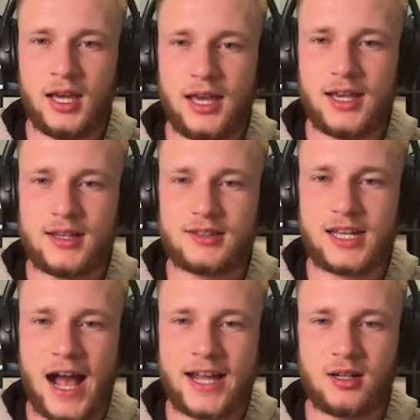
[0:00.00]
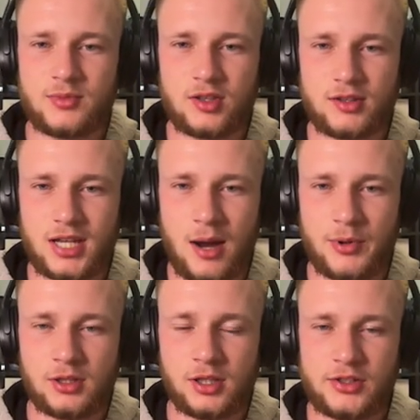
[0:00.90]
is the items at the top of
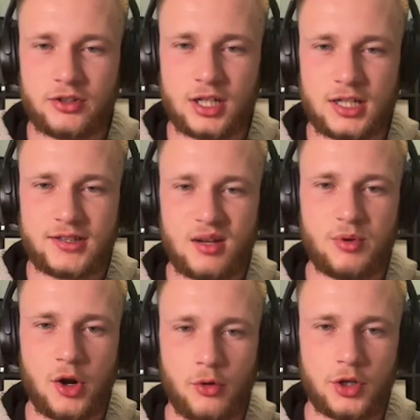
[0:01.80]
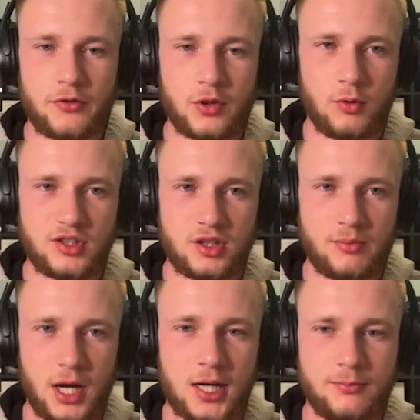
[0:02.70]
the list are going to take priority over the ones at the
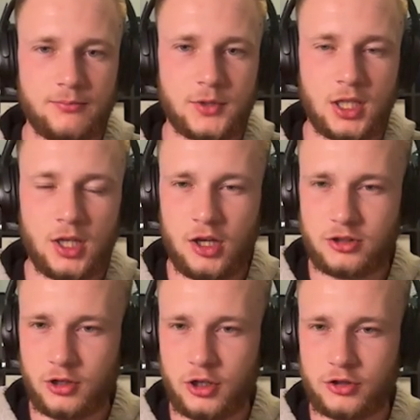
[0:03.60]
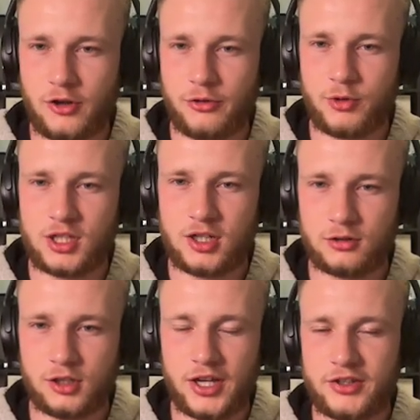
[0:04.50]
bottom. So here's our
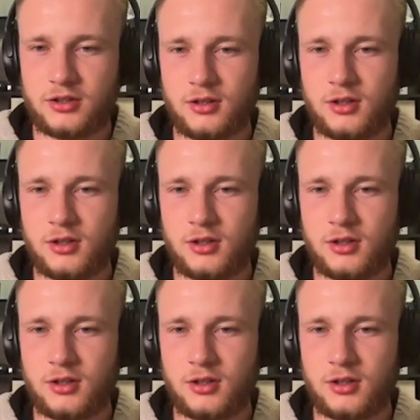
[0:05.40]
3-tiered list.